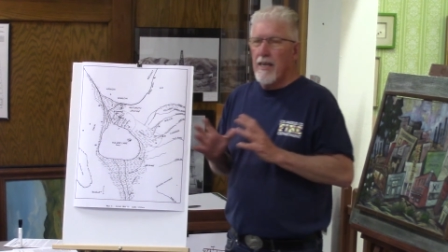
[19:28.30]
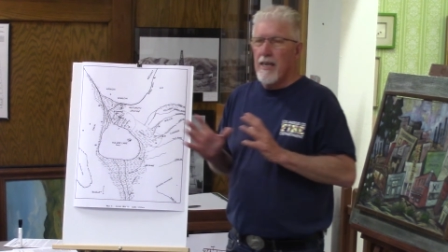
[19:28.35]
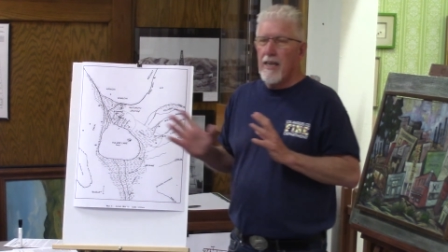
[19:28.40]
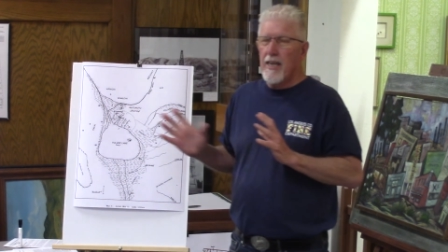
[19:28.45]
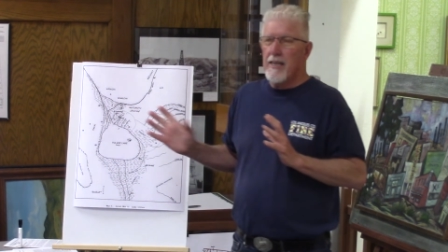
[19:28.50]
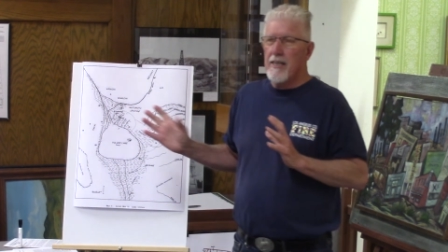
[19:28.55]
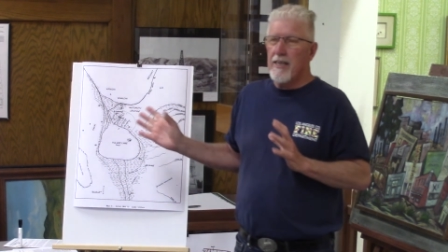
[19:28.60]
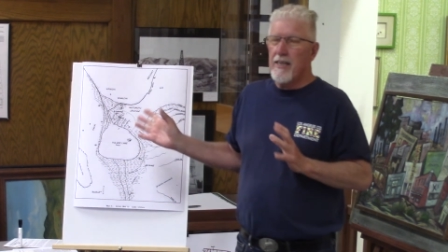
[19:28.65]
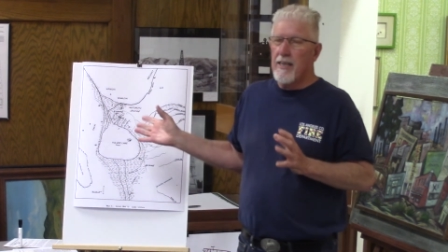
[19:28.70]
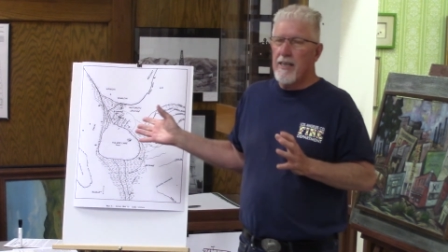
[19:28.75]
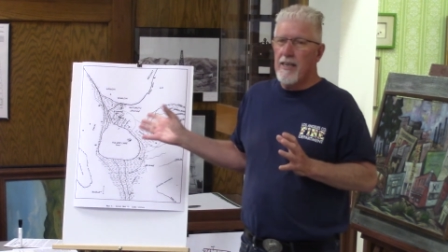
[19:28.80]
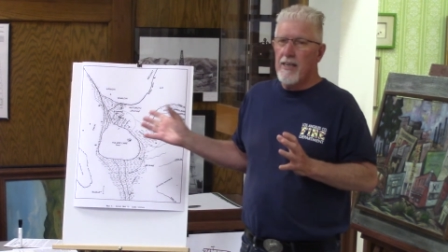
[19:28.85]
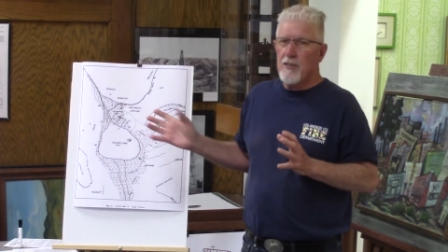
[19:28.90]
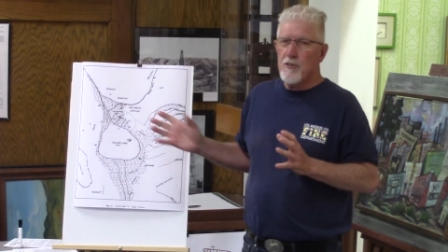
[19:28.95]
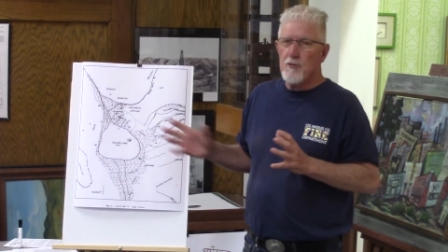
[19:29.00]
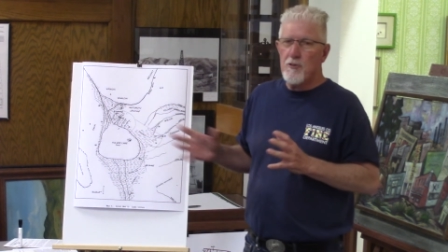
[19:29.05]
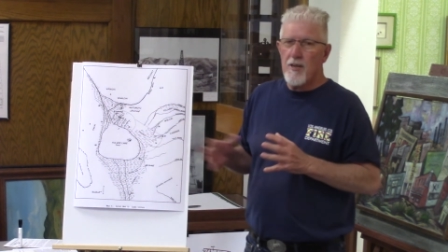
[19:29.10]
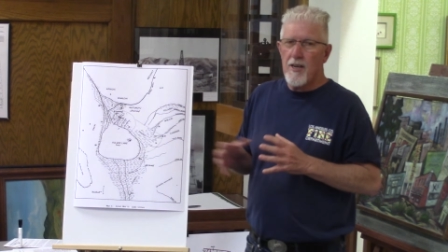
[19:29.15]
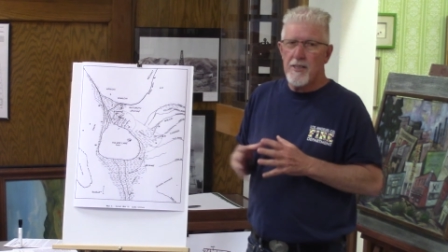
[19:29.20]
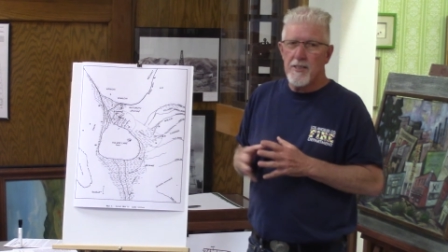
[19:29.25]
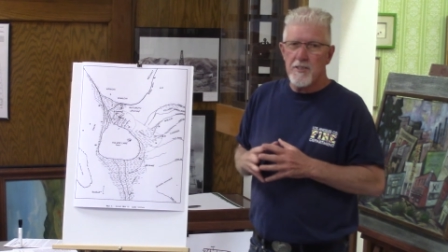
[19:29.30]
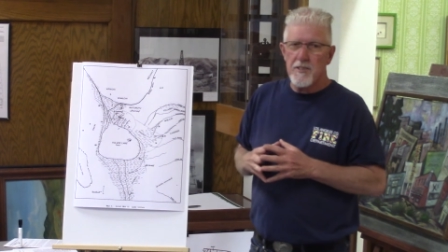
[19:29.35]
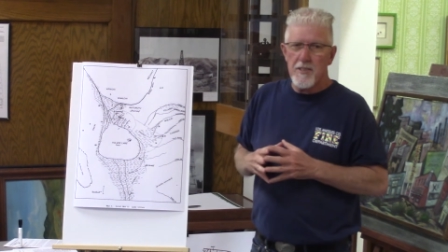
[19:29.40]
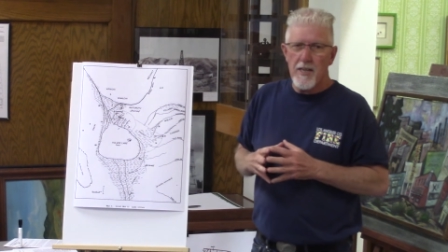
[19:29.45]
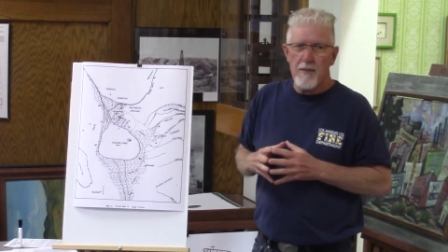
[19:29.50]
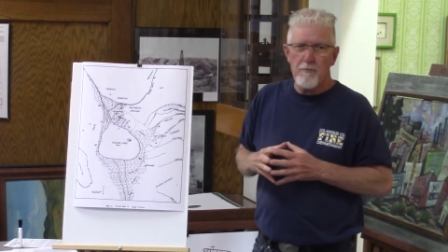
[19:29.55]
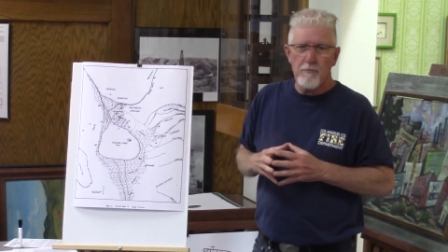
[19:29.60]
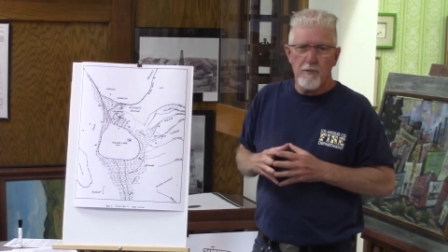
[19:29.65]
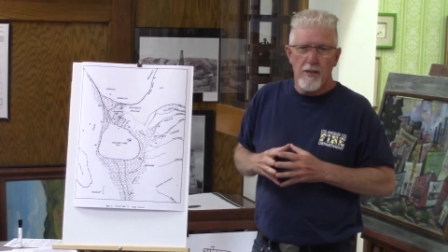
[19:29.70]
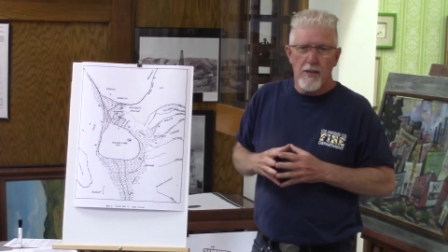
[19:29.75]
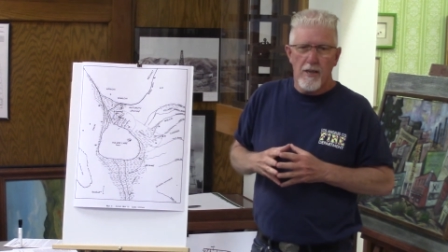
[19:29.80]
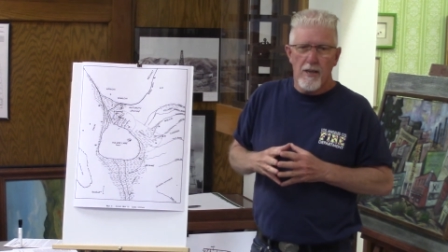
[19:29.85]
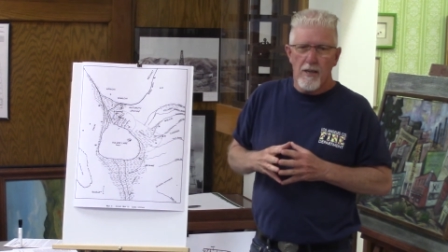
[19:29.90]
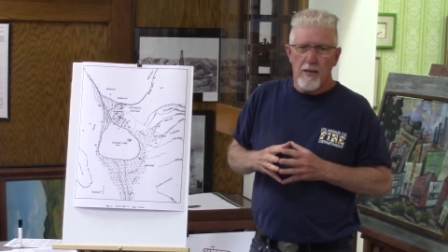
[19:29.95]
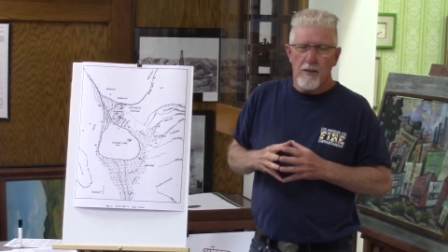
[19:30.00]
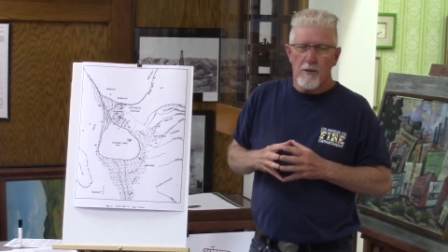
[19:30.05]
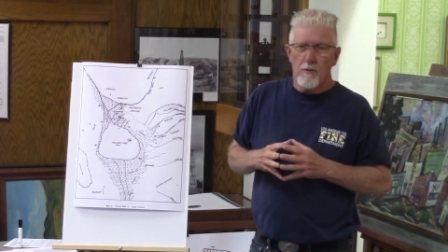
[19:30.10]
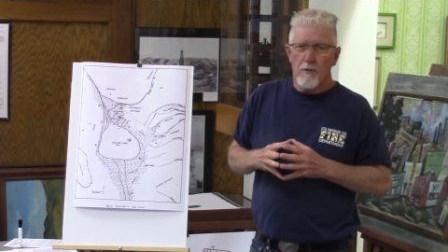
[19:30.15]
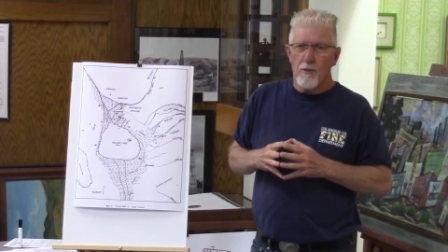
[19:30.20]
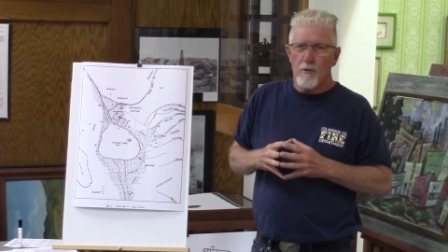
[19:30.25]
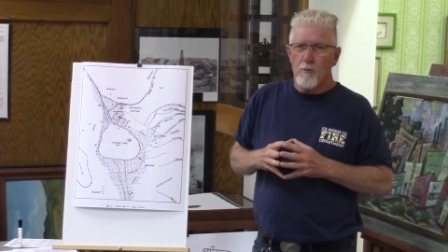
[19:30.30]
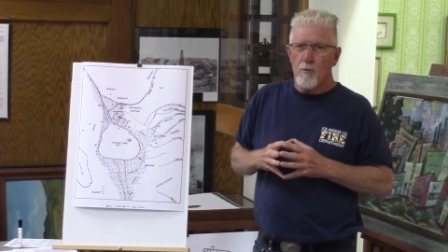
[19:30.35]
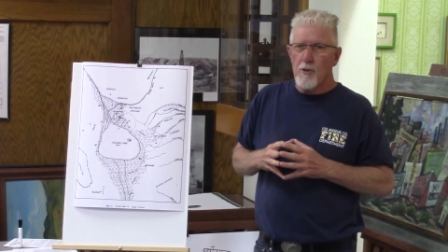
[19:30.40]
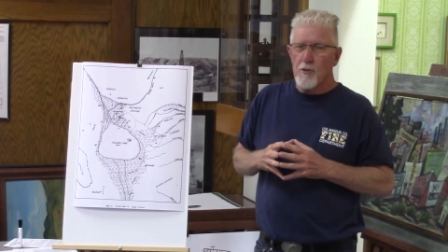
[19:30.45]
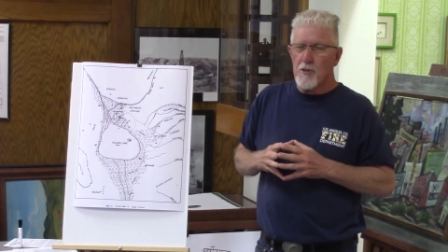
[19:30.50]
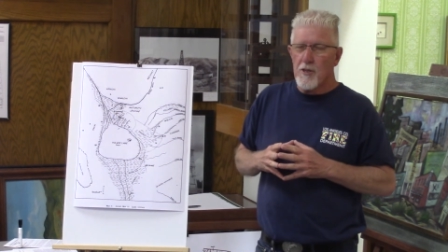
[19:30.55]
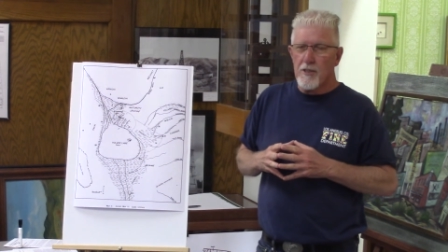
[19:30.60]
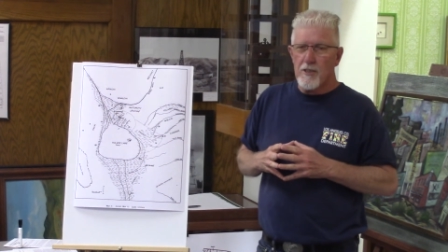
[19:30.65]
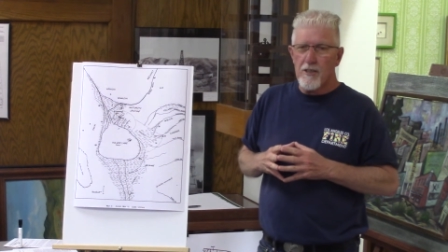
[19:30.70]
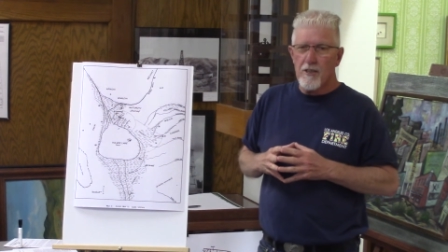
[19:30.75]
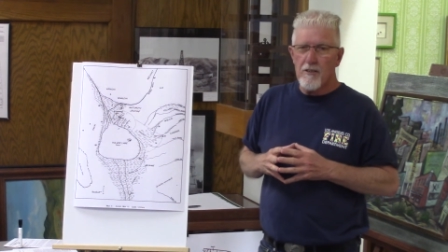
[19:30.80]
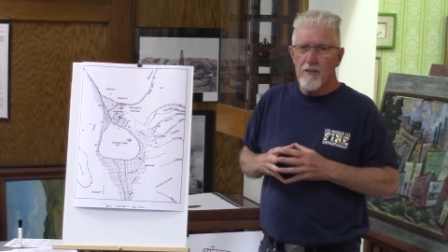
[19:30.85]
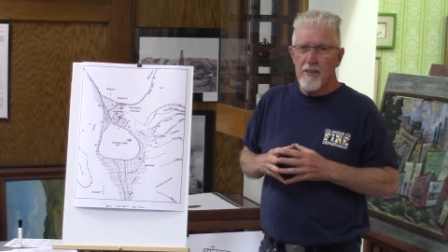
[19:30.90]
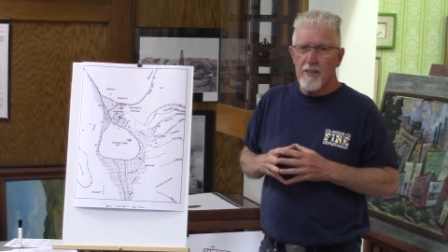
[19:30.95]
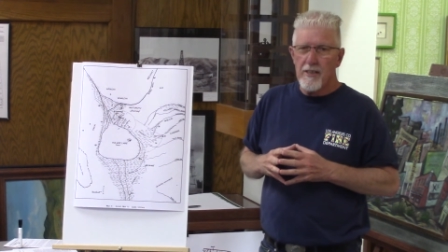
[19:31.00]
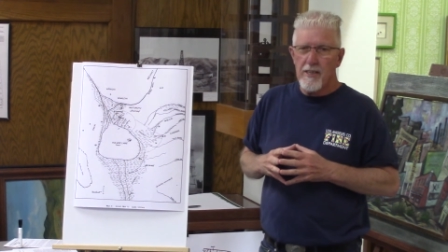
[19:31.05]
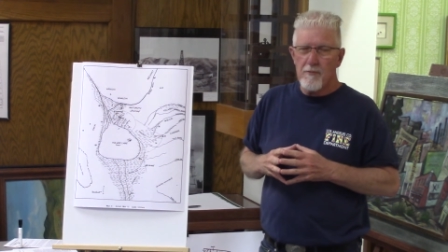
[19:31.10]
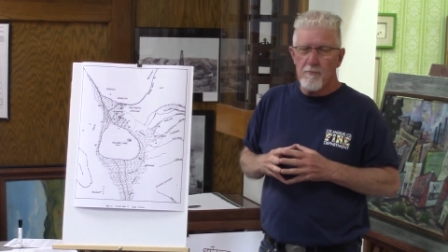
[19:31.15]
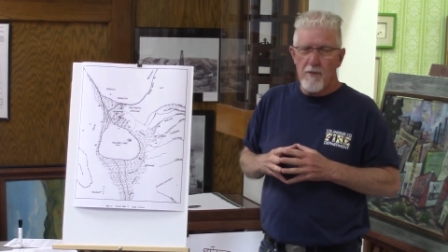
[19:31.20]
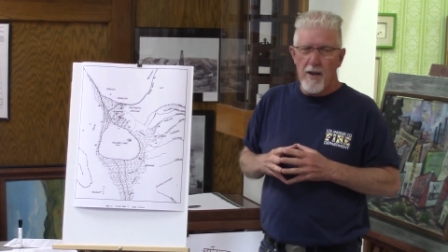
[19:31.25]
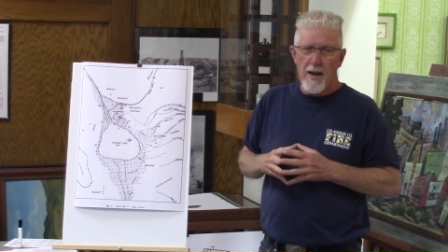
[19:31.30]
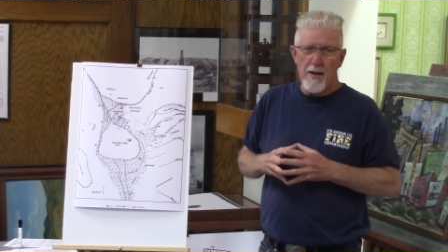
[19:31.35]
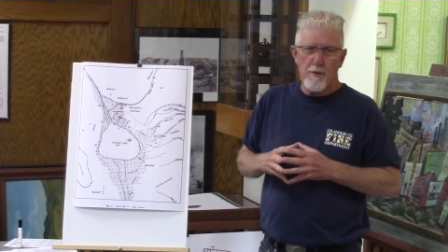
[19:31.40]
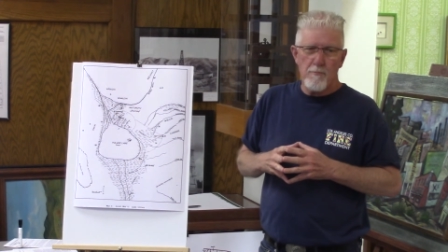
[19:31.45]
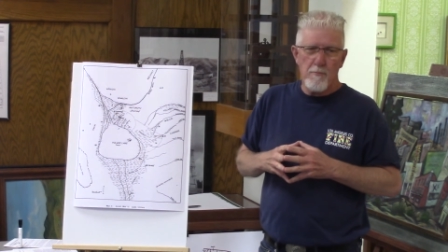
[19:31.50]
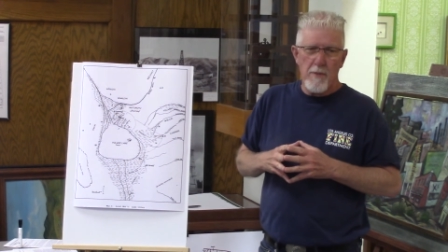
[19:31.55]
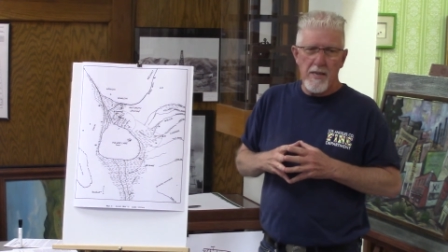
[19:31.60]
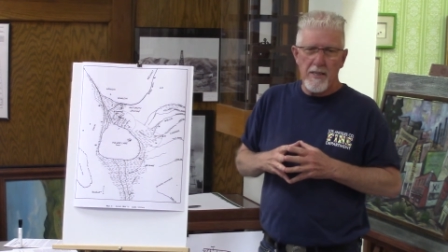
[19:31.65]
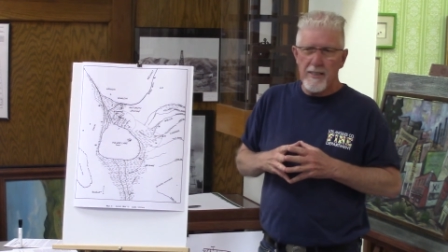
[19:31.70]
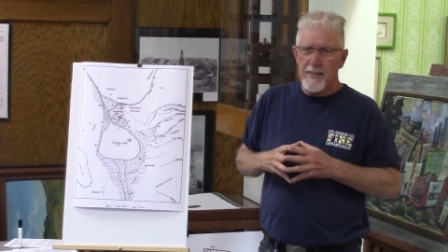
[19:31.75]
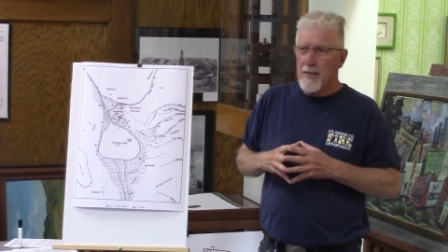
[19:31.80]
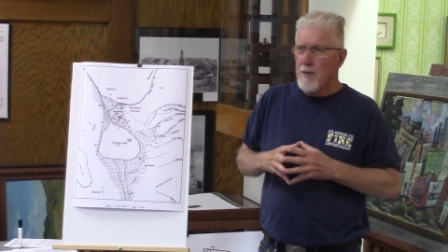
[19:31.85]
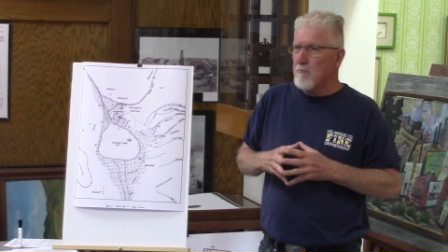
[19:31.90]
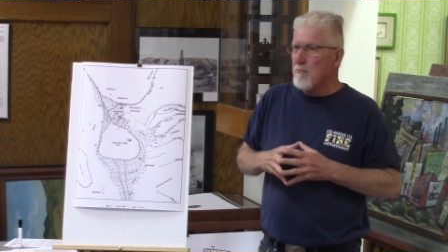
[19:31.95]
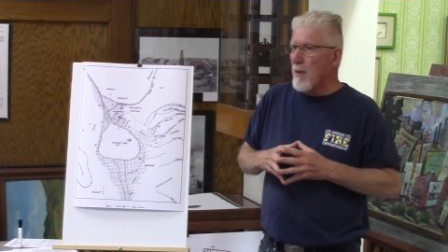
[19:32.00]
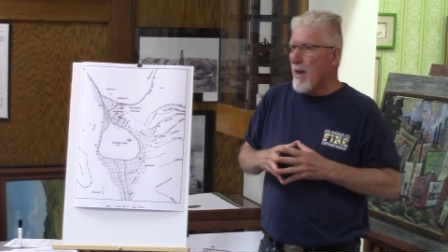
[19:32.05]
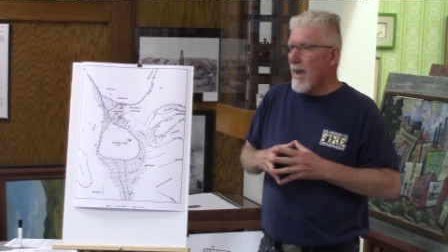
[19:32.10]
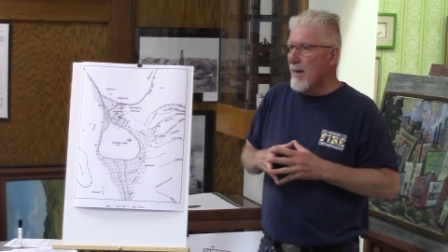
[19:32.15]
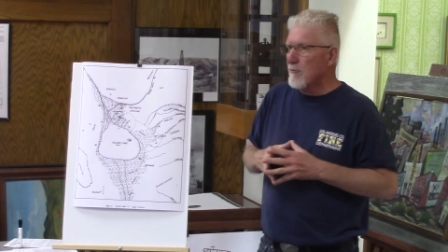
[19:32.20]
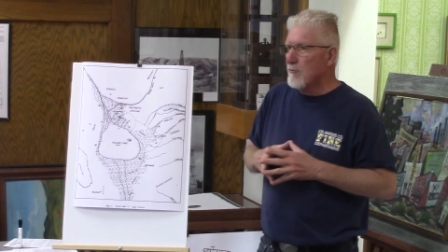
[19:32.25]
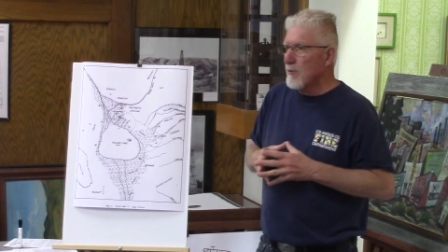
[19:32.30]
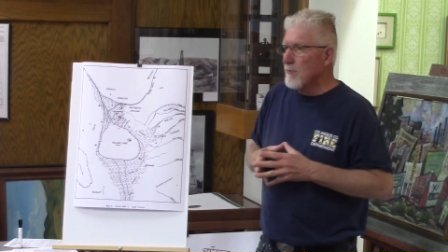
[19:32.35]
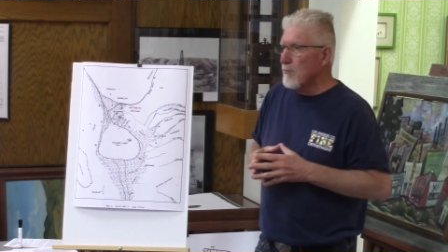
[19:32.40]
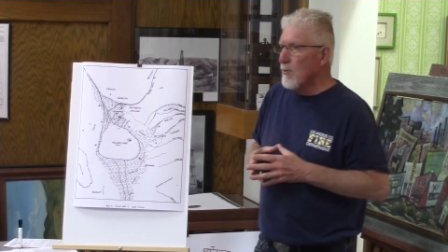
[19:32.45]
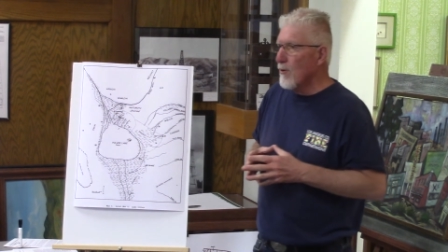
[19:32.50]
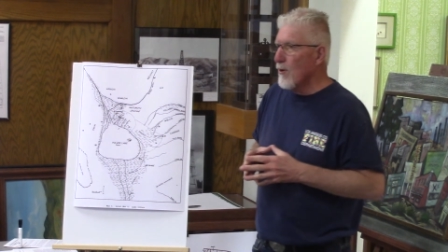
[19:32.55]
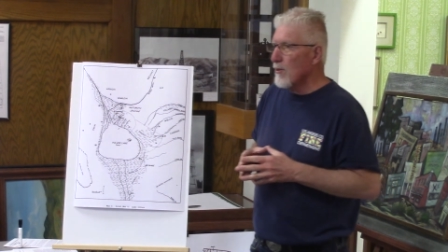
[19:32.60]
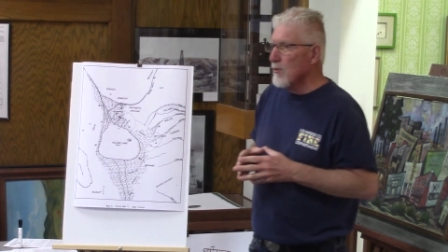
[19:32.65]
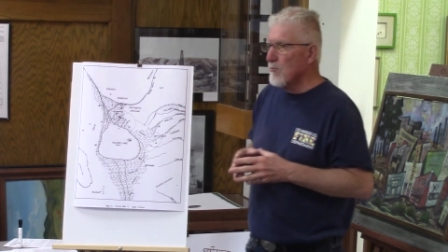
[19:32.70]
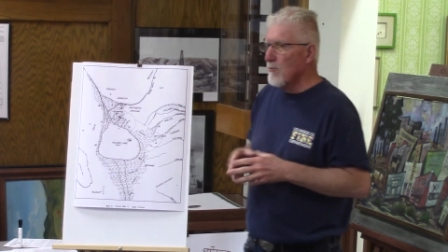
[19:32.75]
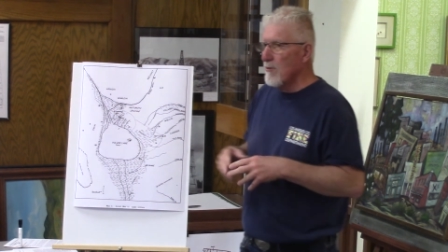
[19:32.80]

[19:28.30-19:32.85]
in history on this stuff, with the current environmental impact reports,